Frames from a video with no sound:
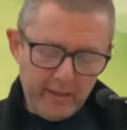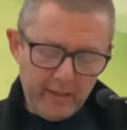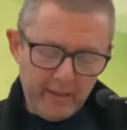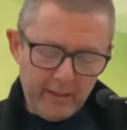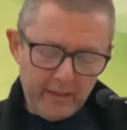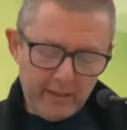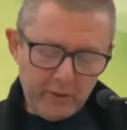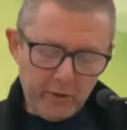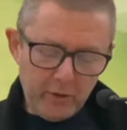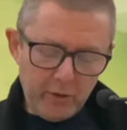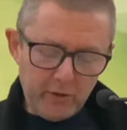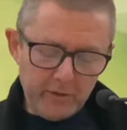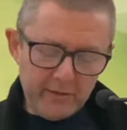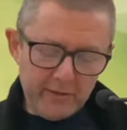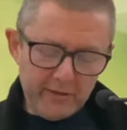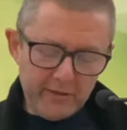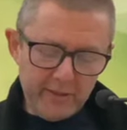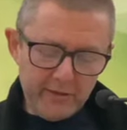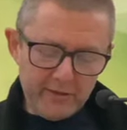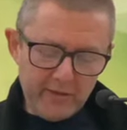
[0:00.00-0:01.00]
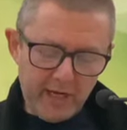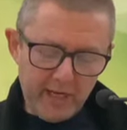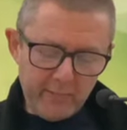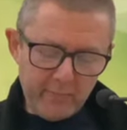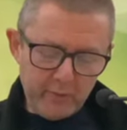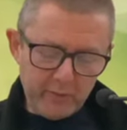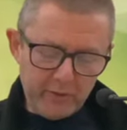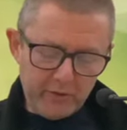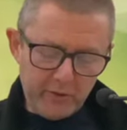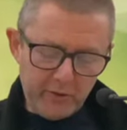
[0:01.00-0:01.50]
he called his
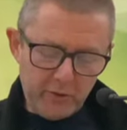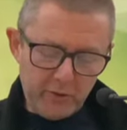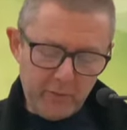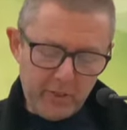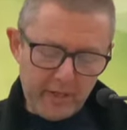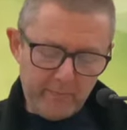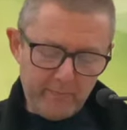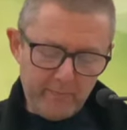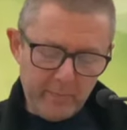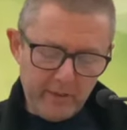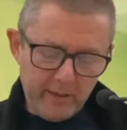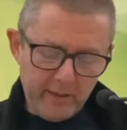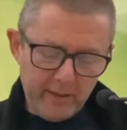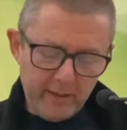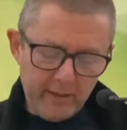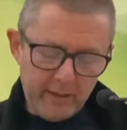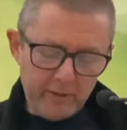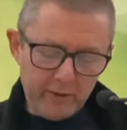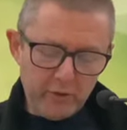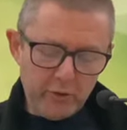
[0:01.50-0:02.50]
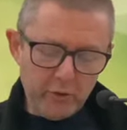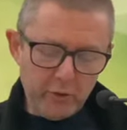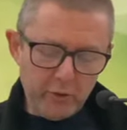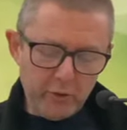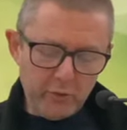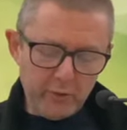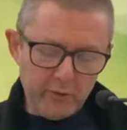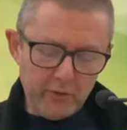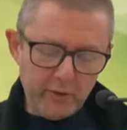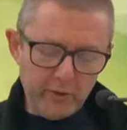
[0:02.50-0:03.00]
disciples to him and
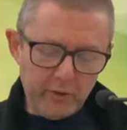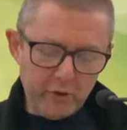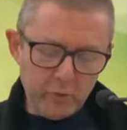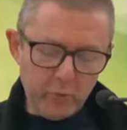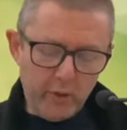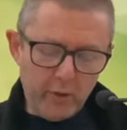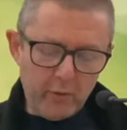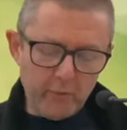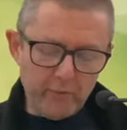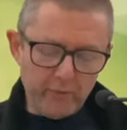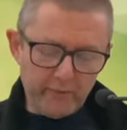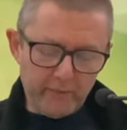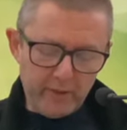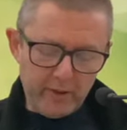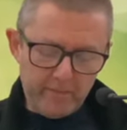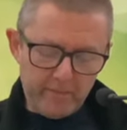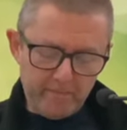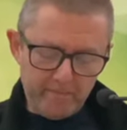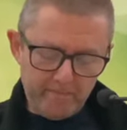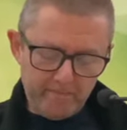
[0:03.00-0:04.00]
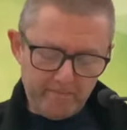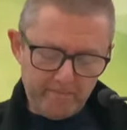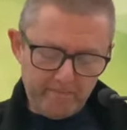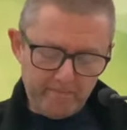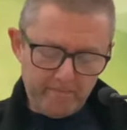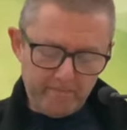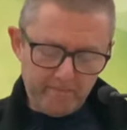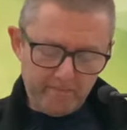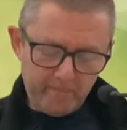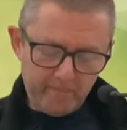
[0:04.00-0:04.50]
chose twelve of them,
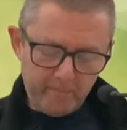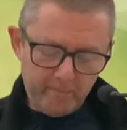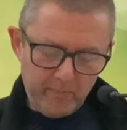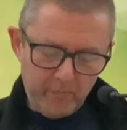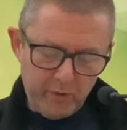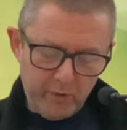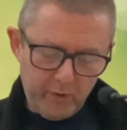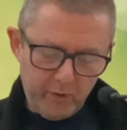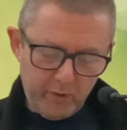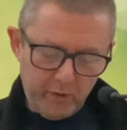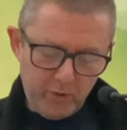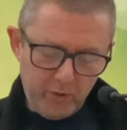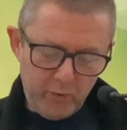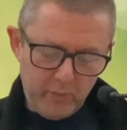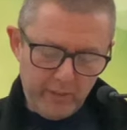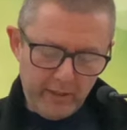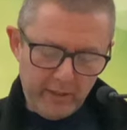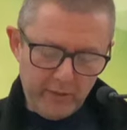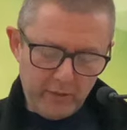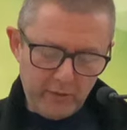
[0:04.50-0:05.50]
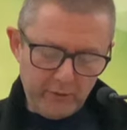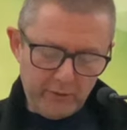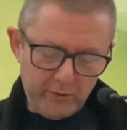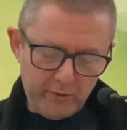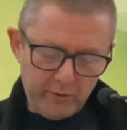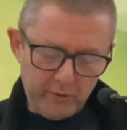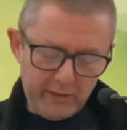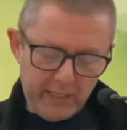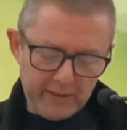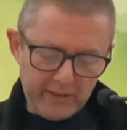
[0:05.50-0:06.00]
whom he
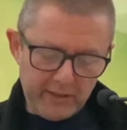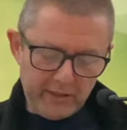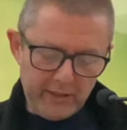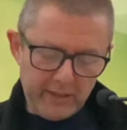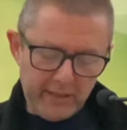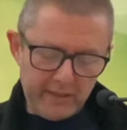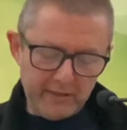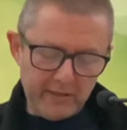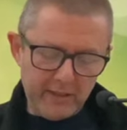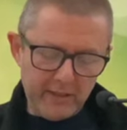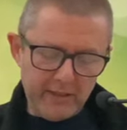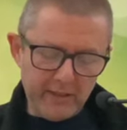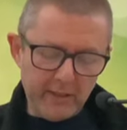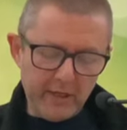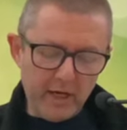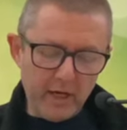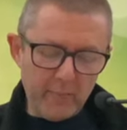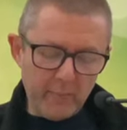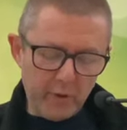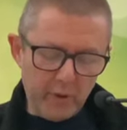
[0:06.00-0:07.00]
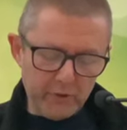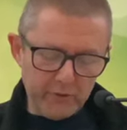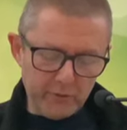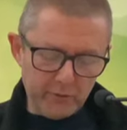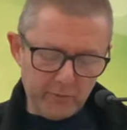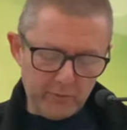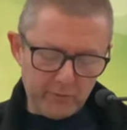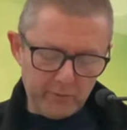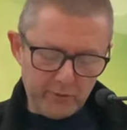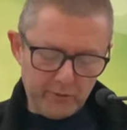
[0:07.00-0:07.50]
also designated
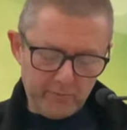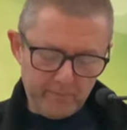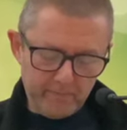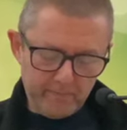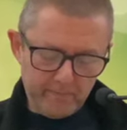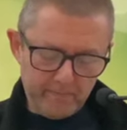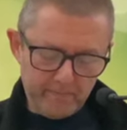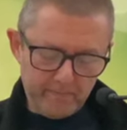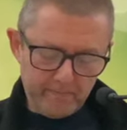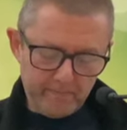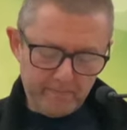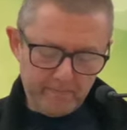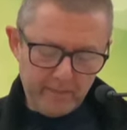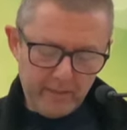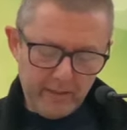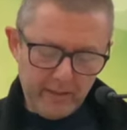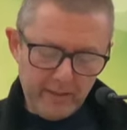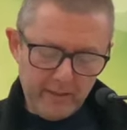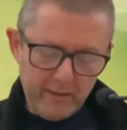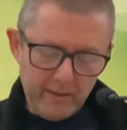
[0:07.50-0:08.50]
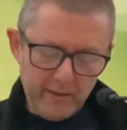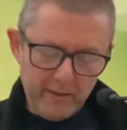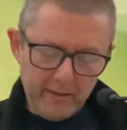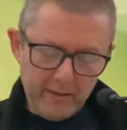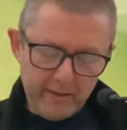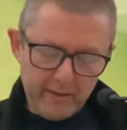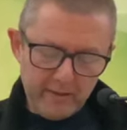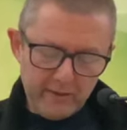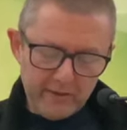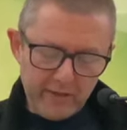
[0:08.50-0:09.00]
apostles.
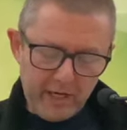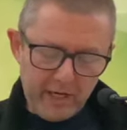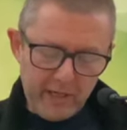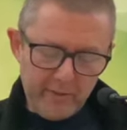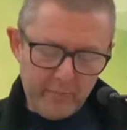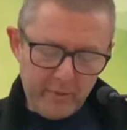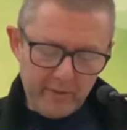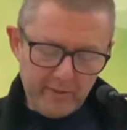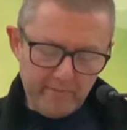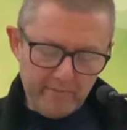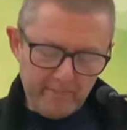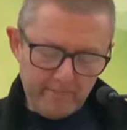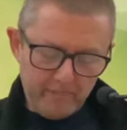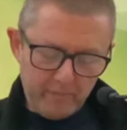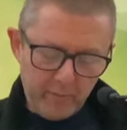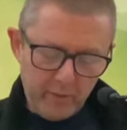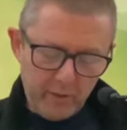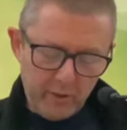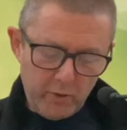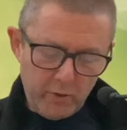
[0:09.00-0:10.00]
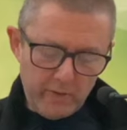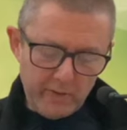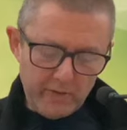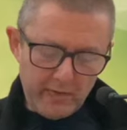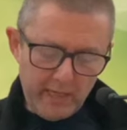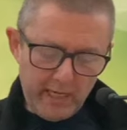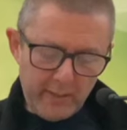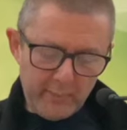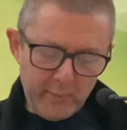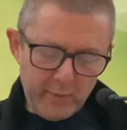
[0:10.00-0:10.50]
Simon, who is
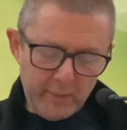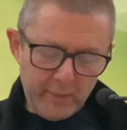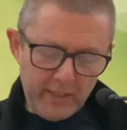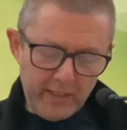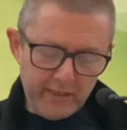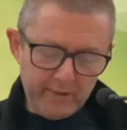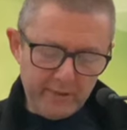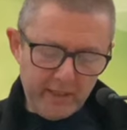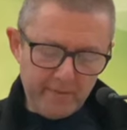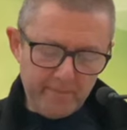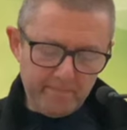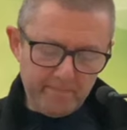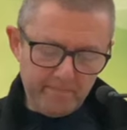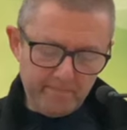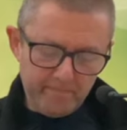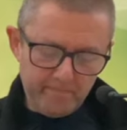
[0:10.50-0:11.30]
named Peter,